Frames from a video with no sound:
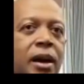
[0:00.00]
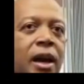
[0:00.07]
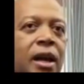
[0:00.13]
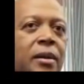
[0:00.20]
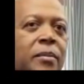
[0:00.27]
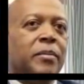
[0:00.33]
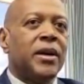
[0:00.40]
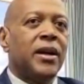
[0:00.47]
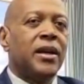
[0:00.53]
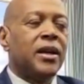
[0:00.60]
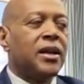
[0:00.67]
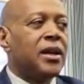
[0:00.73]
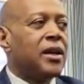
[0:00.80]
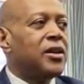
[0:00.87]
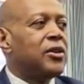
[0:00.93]
I, I
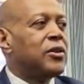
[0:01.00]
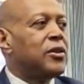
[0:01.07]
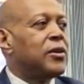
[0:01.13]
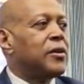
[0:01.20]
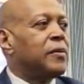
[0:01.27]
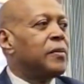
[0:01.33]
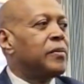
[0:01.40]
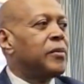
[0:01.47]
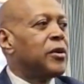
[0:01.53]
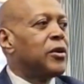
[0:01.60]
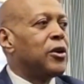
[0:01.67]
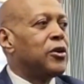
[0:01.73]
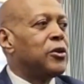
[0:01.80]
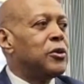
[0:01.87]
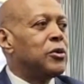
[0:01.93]
intend to
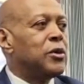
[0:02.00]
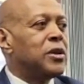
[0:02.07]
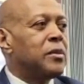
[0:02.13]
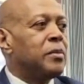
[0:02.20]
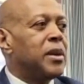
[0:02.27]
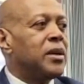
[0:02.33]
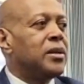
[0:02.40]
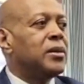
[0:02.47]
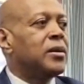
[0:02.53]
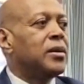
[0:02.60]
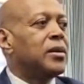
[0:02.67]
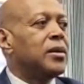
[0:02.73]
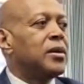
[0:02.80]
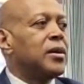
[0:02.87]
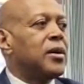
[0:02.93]
continue to build
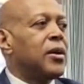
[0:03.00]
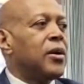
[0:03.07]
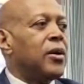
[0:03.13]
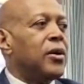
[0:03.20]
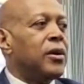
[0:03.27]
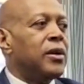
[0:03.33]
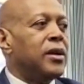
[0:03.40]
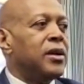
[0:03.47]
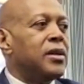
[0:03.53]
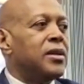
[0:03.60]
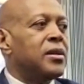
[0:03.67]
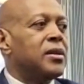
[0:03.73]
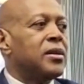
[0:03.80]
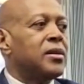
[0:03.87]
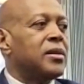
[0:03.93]
on the
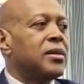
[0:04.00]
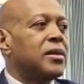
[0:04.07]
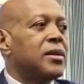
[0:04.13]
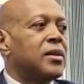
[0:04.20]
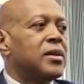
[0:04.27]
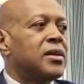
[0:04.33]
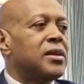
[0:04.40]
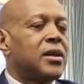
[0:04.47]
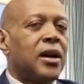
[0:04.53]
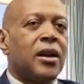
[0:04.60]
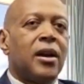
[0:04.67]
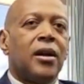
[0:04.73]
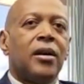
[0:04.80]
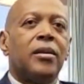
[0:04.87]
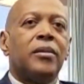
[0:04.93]

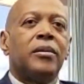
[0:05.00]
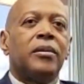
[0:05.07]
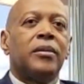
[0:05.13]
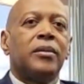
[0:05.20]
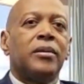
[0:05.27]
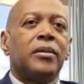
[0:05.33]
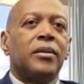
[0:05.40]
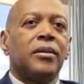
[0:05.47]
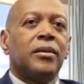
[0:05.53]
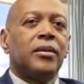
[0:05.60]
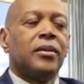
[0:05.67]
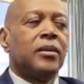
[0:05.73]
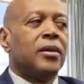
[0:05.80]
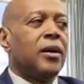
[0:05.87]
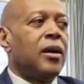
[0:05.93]
stellar
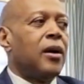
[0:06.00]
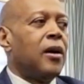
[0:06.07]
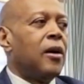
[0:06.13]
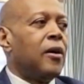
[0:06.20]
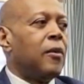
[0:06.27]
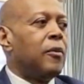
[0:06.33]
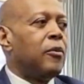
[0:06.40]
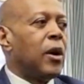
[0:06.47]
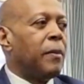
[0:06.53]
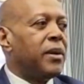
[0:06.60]
um,